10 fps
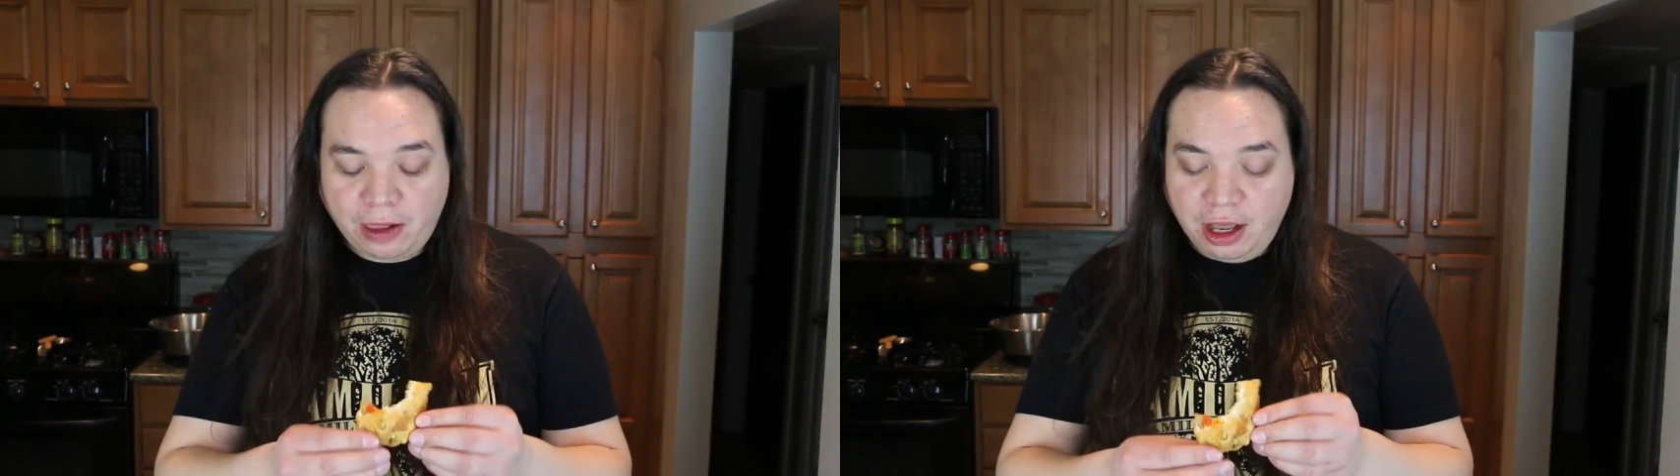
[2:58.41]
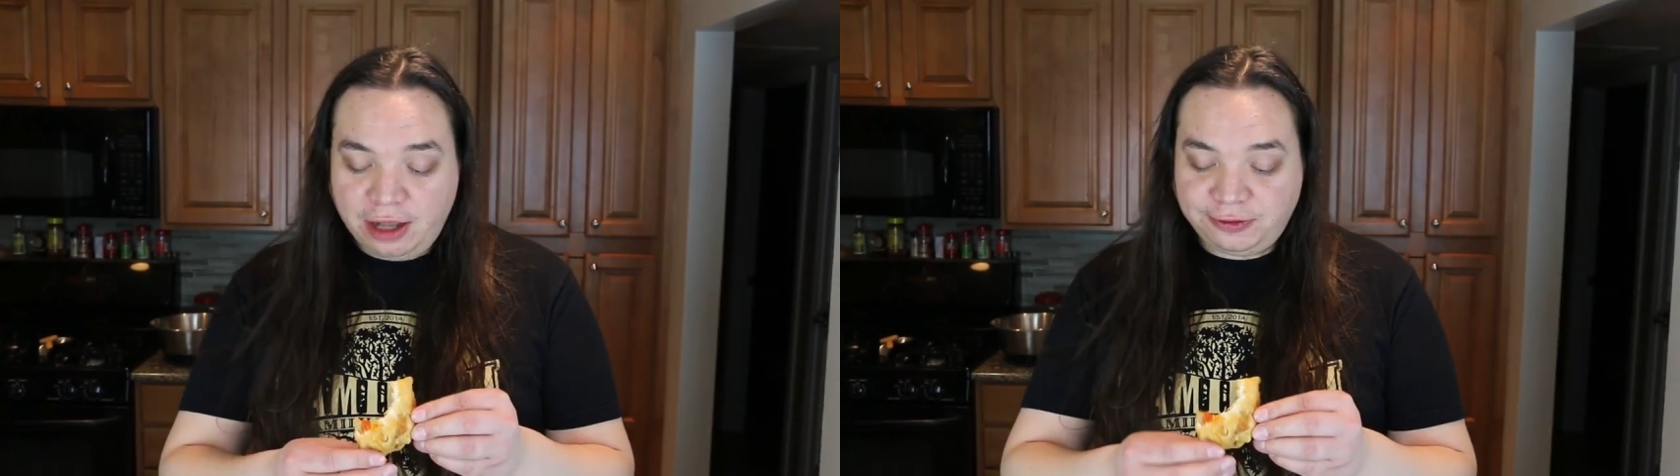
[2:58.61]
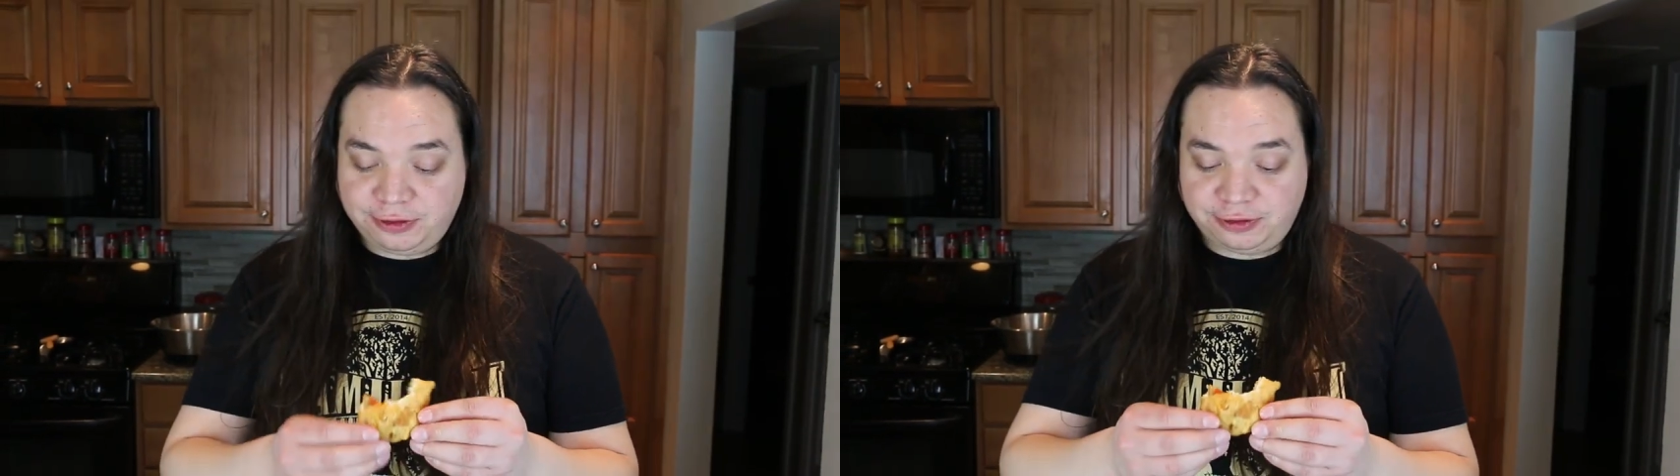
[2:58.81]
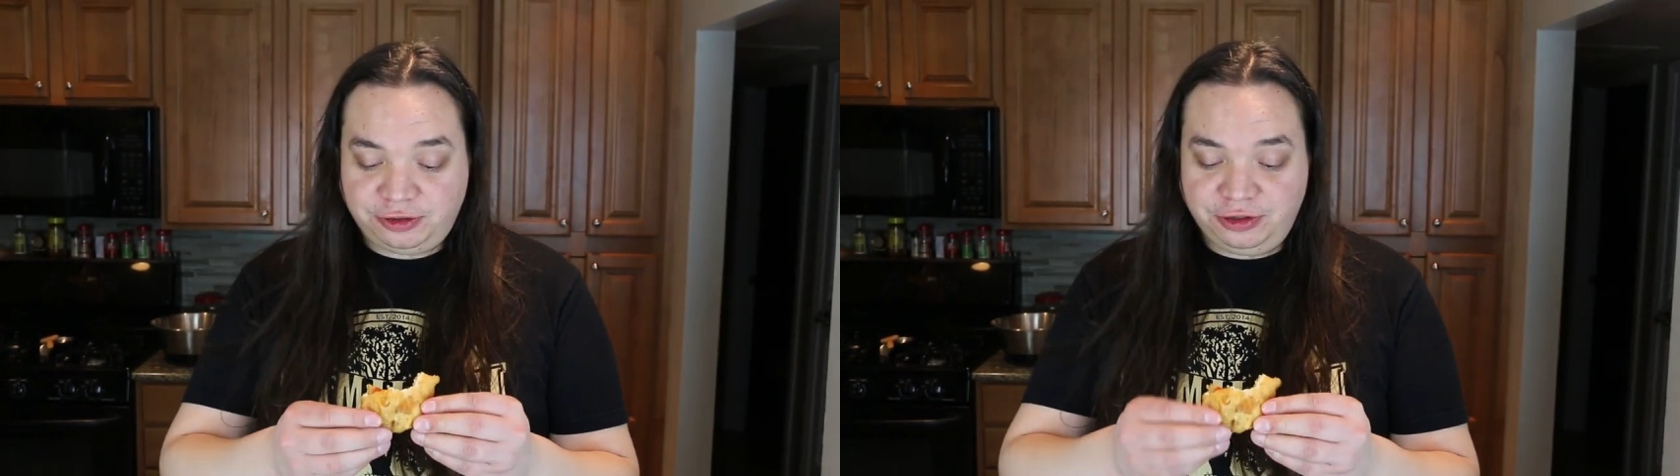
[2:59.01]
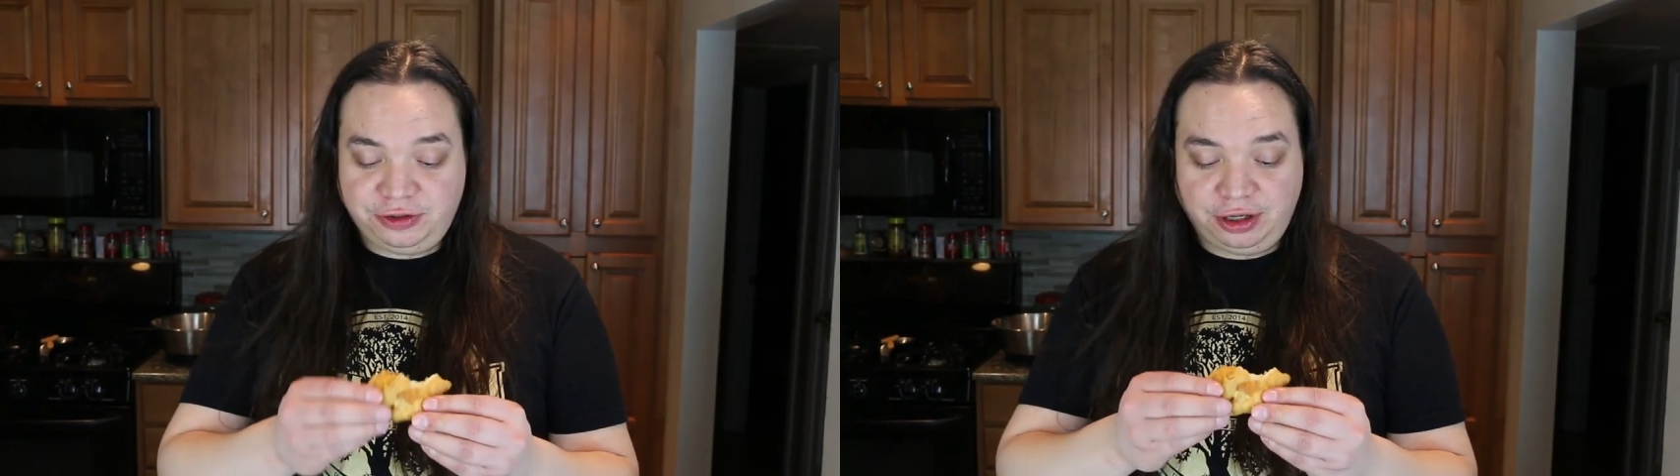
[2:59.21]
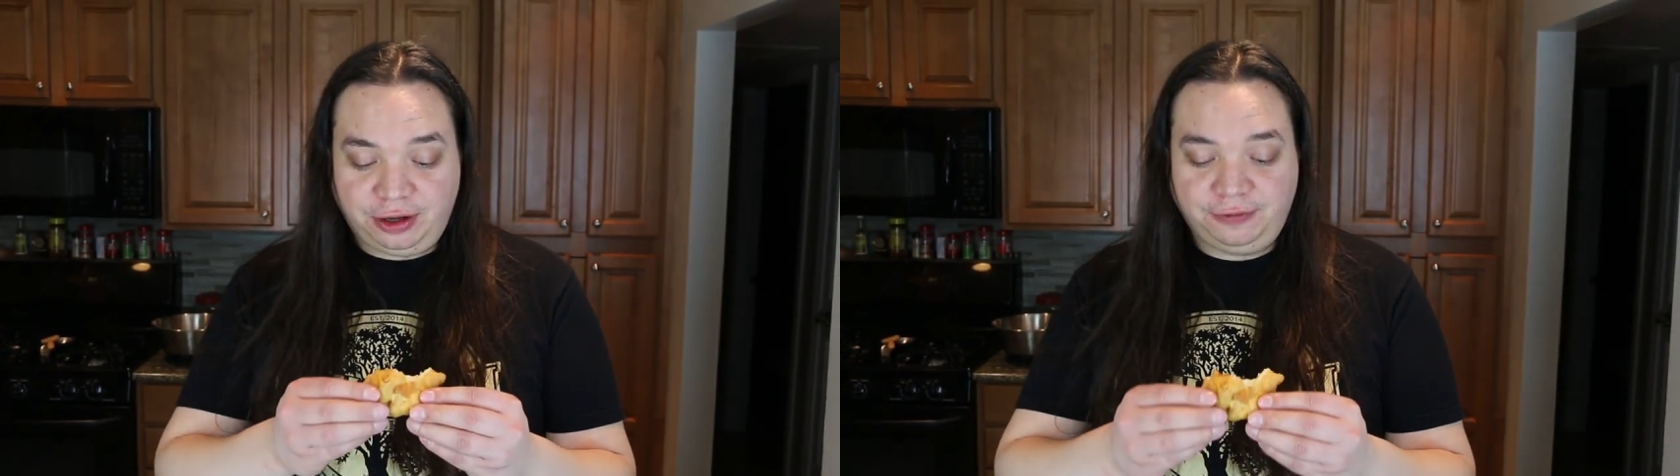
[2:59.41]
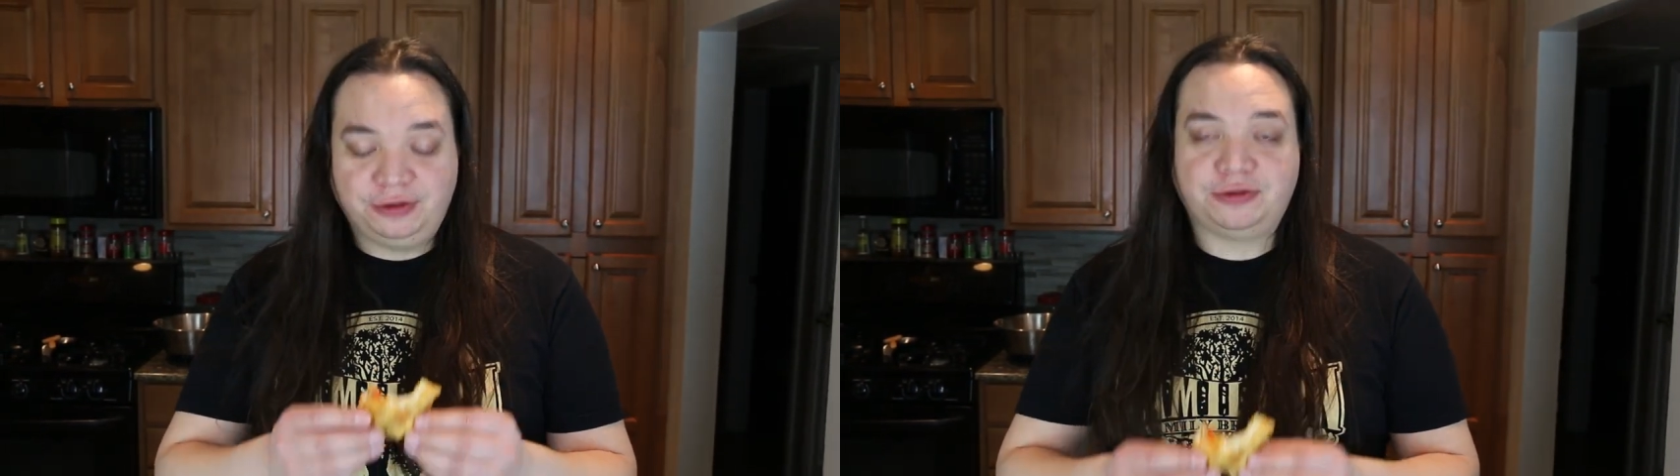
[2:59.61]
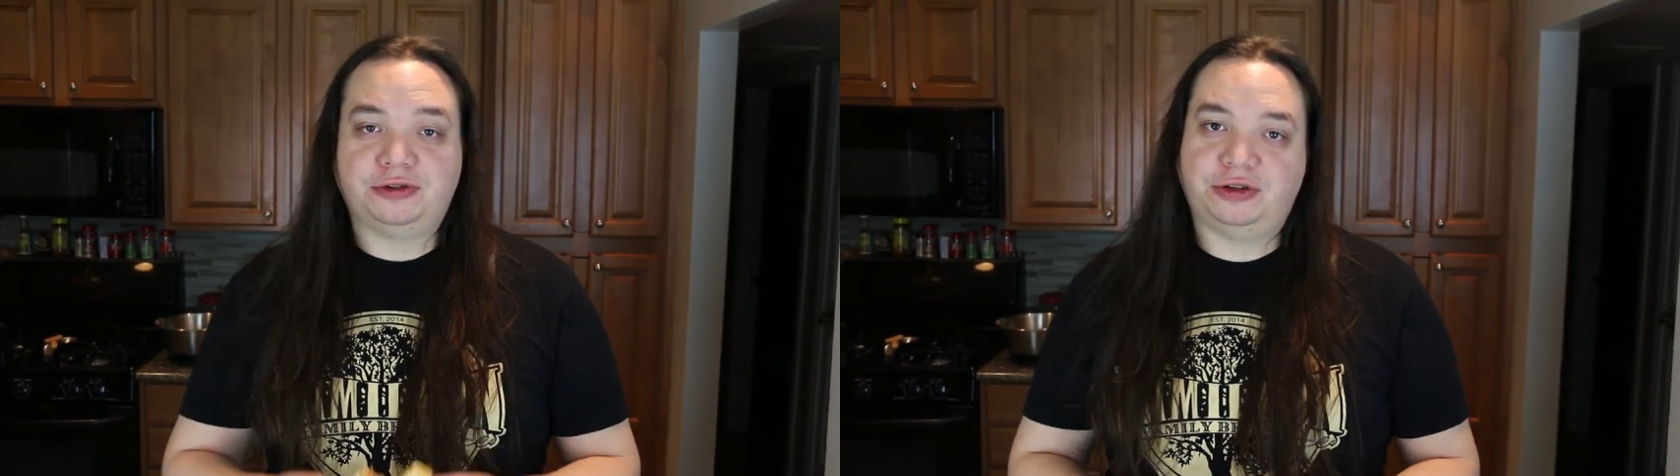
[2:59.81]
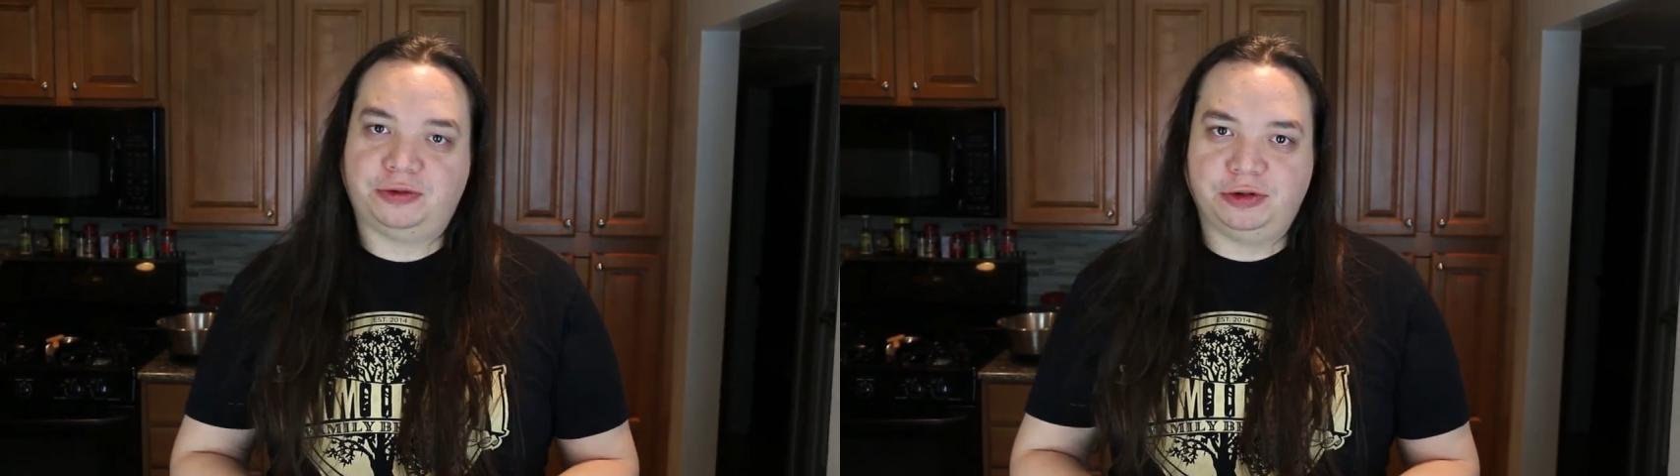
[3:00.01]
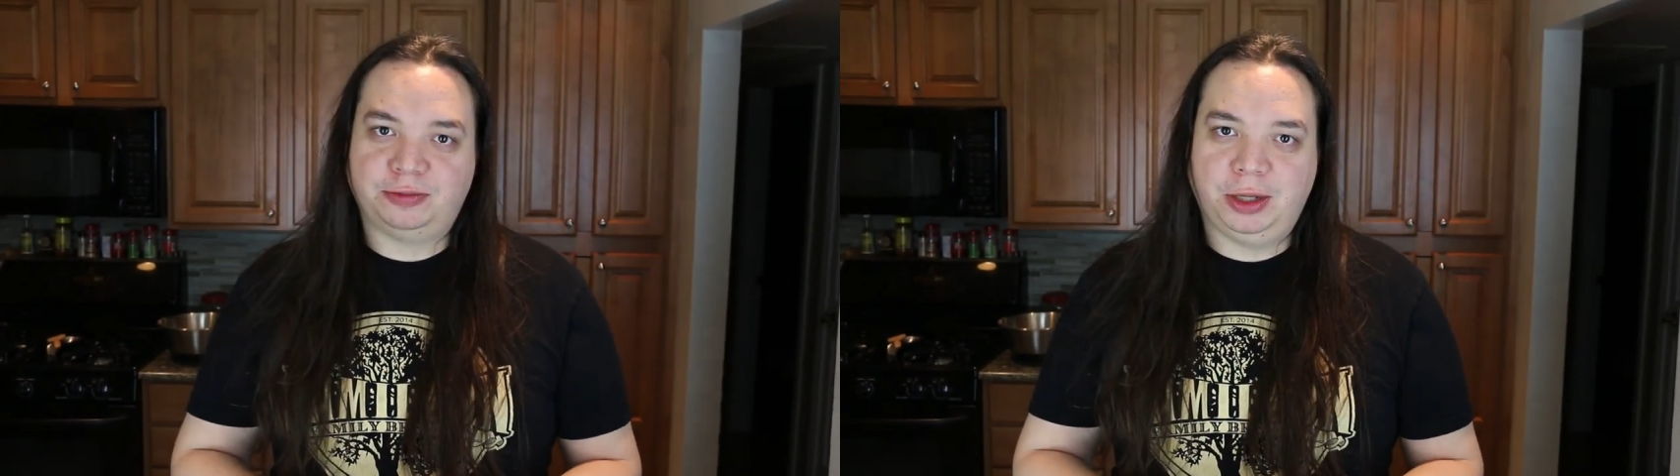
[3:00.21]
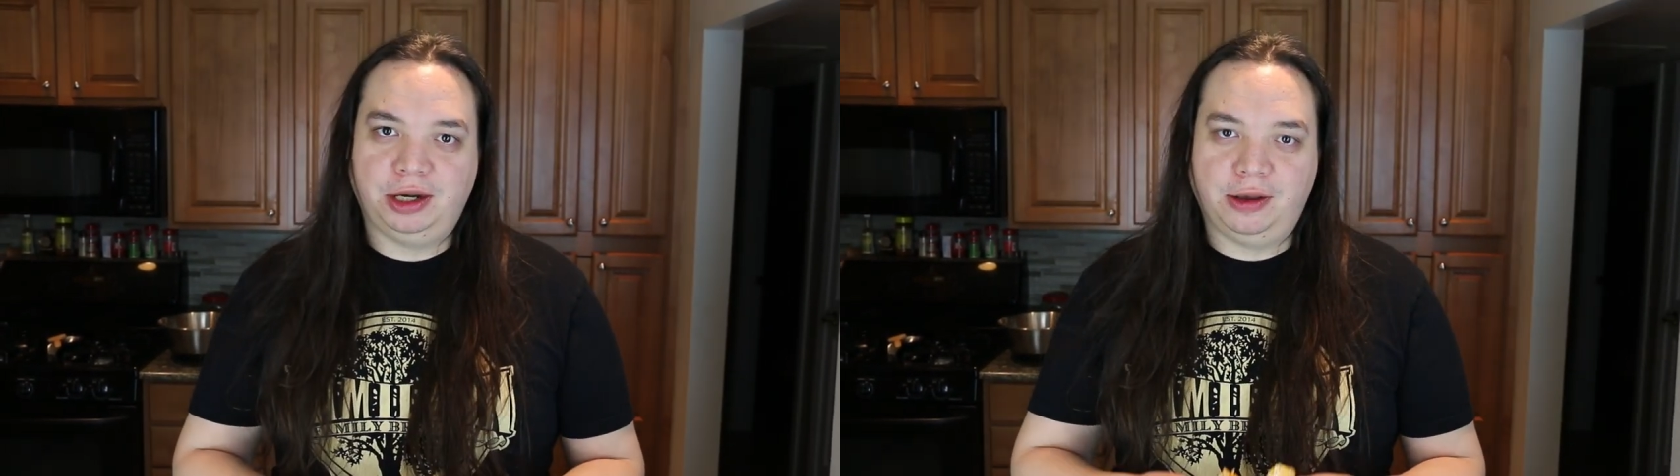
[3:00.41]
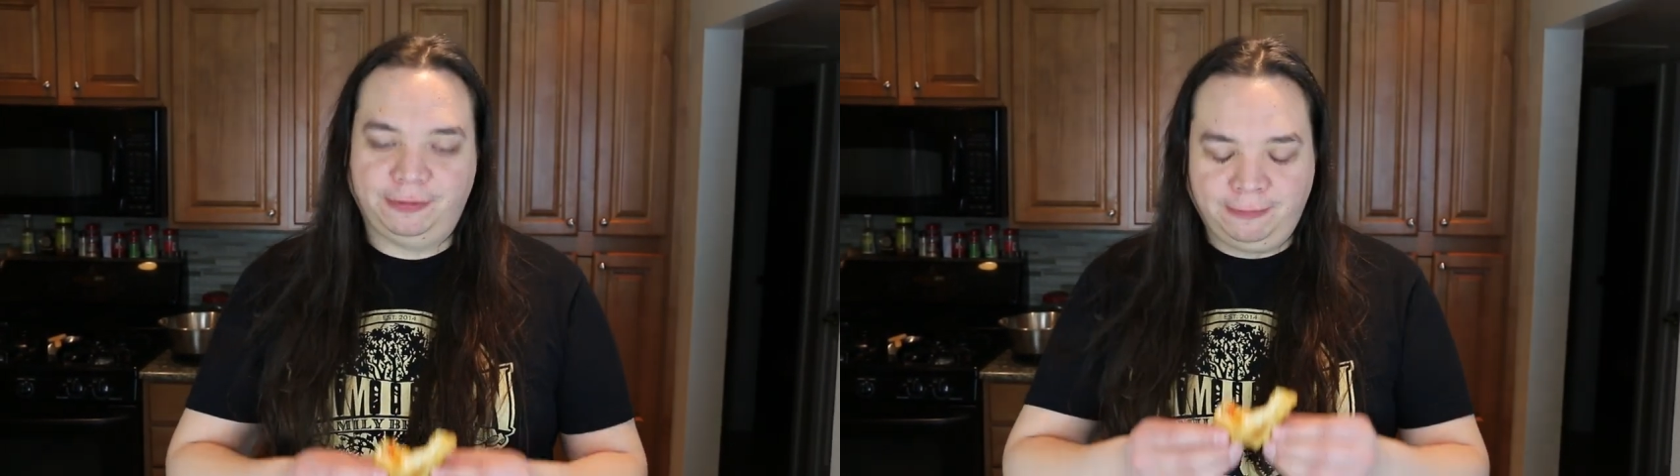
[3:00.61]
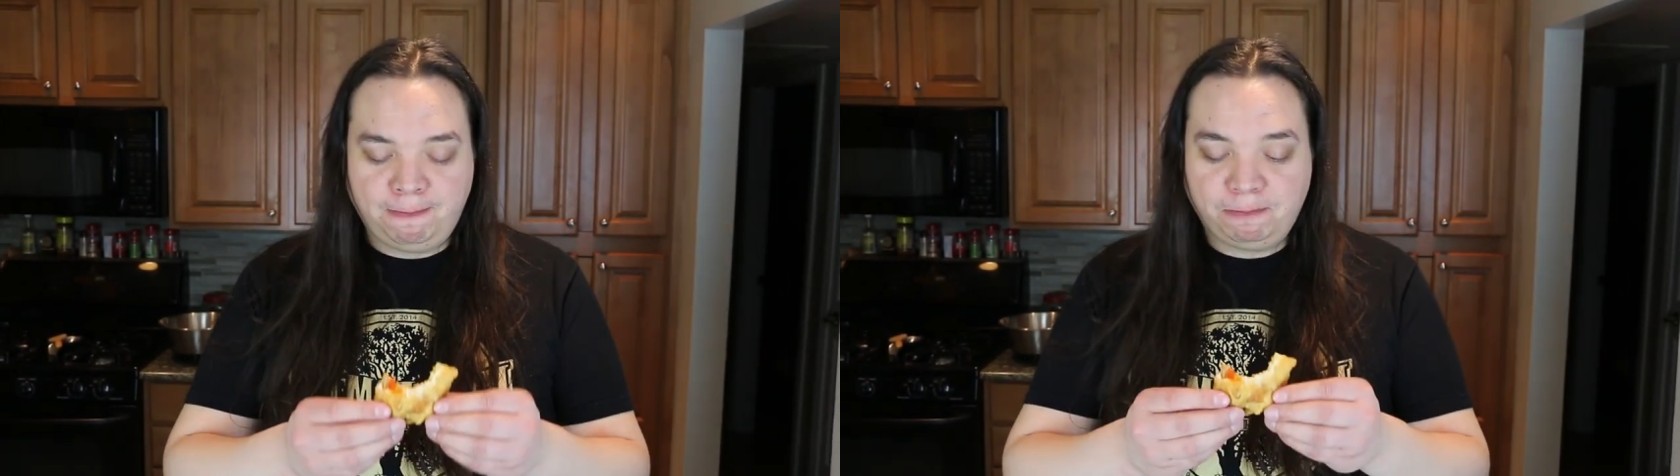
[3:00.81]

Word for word: That's just cheesy enough. It's just crispy enough.